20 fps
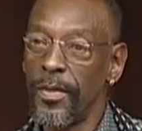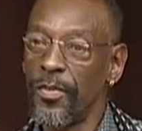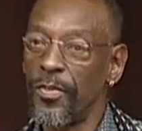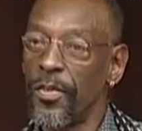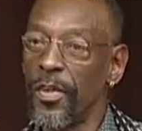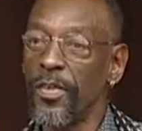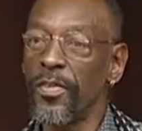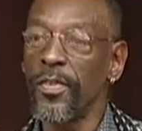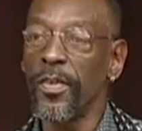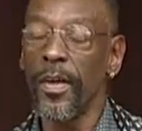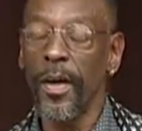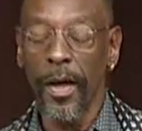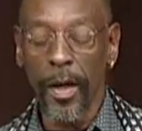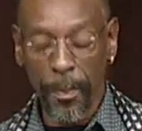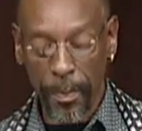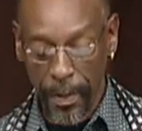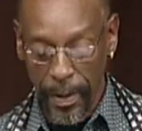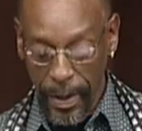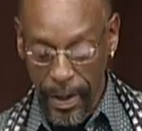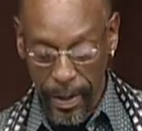Just
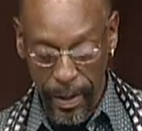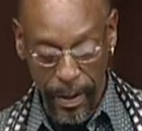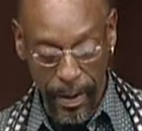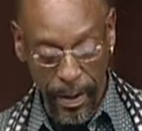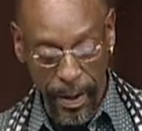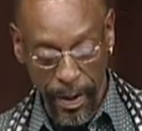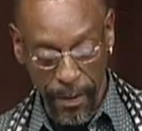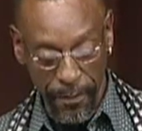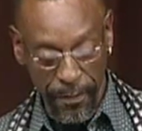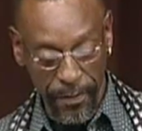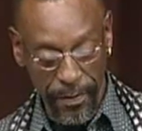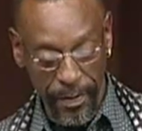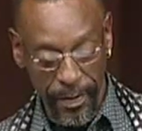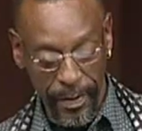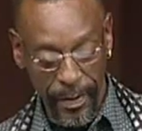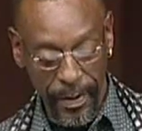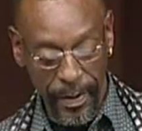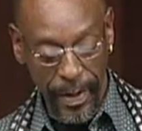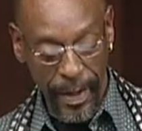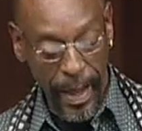up and left.
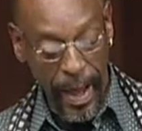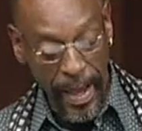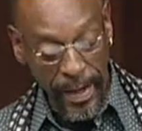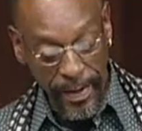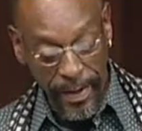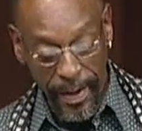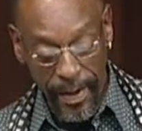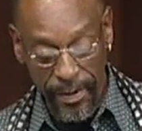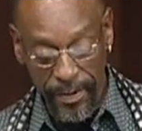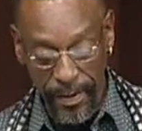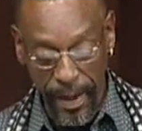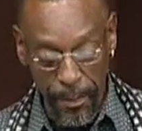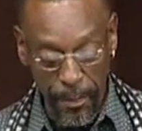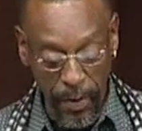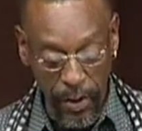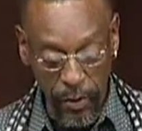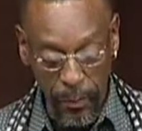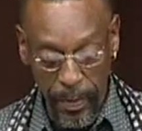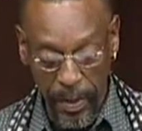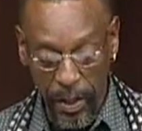I guess I
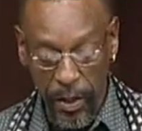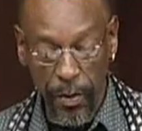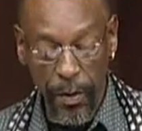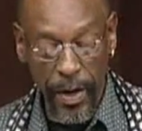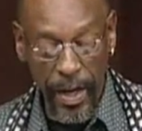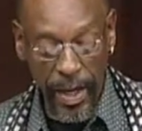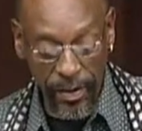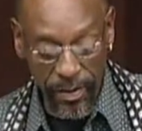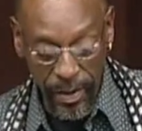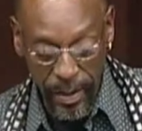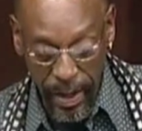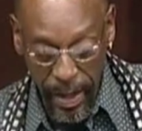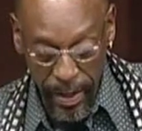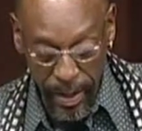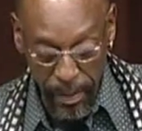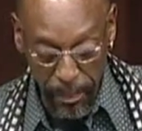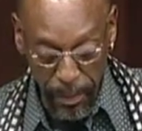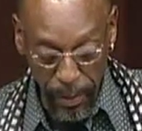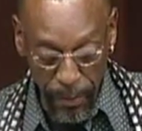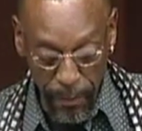must be crazy like
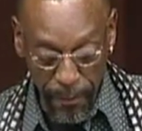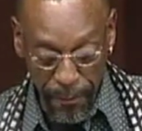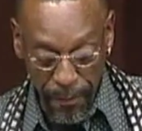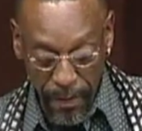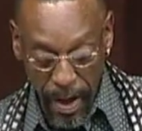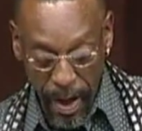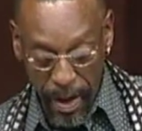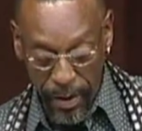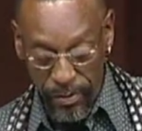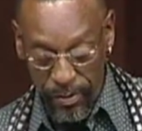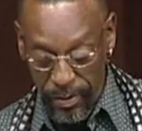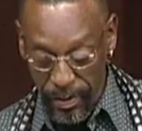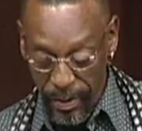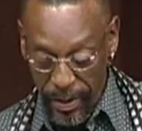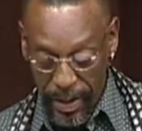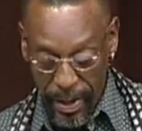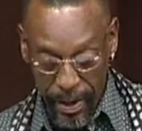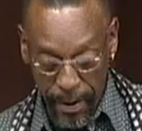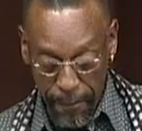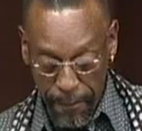a blue fox
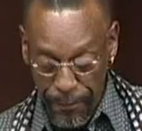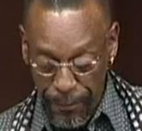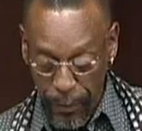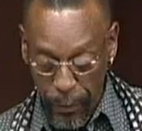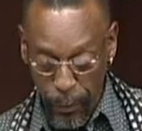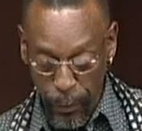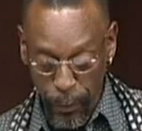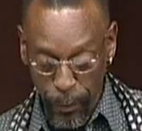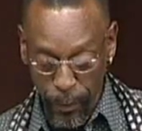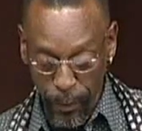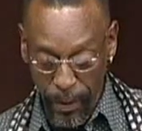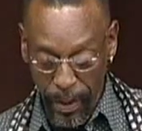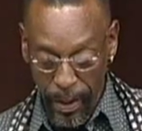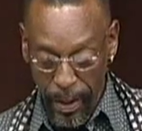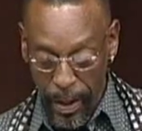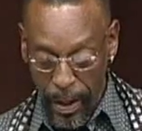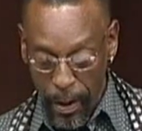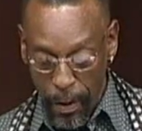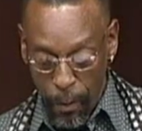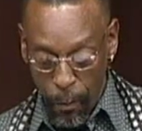and a fool,
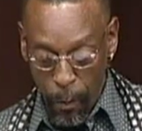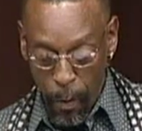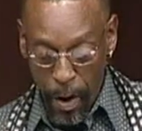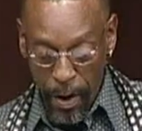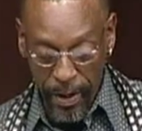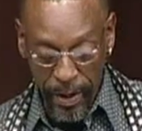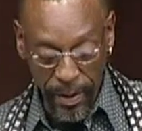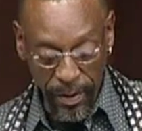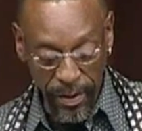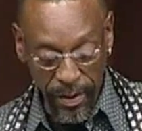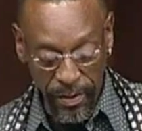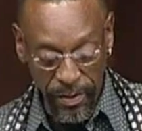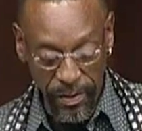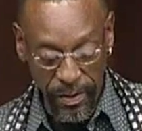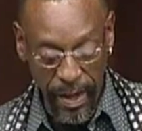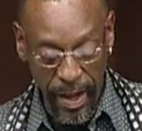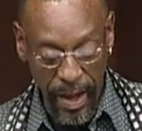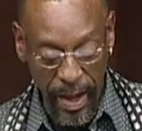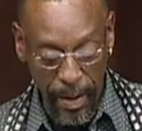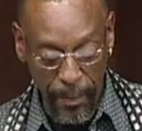walking this
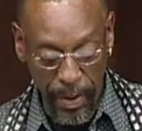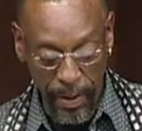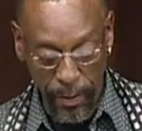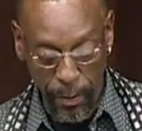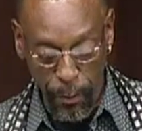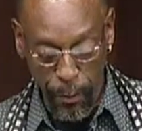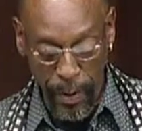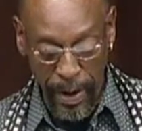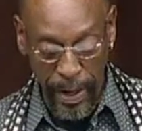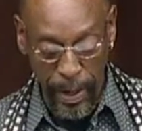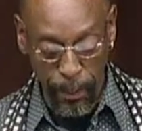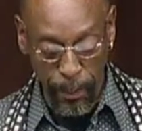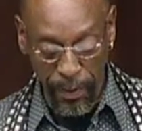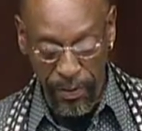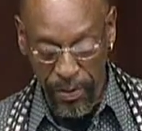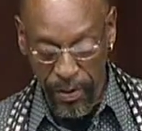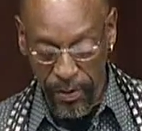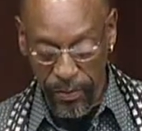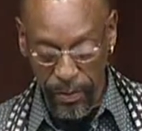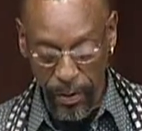time in the rain
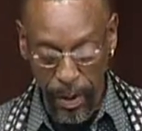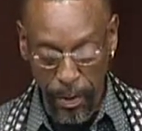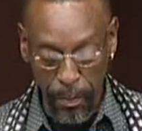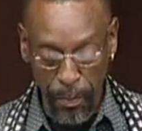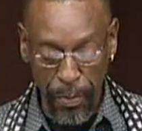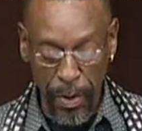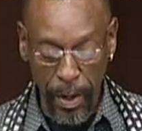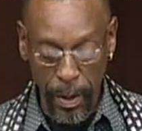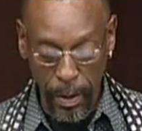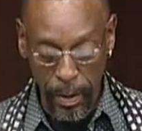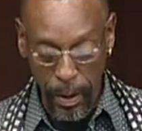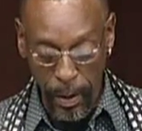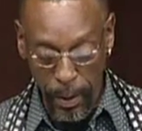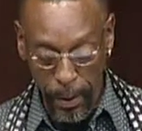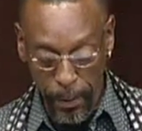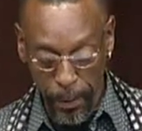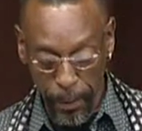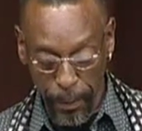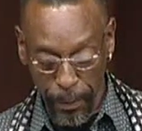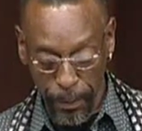with this umbrella
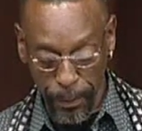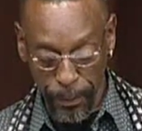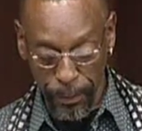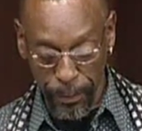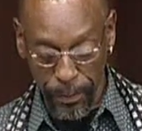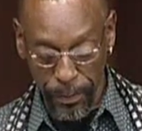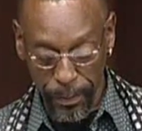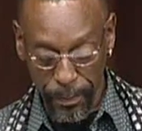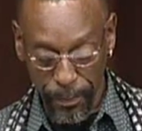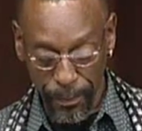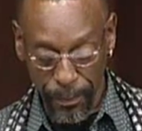closed.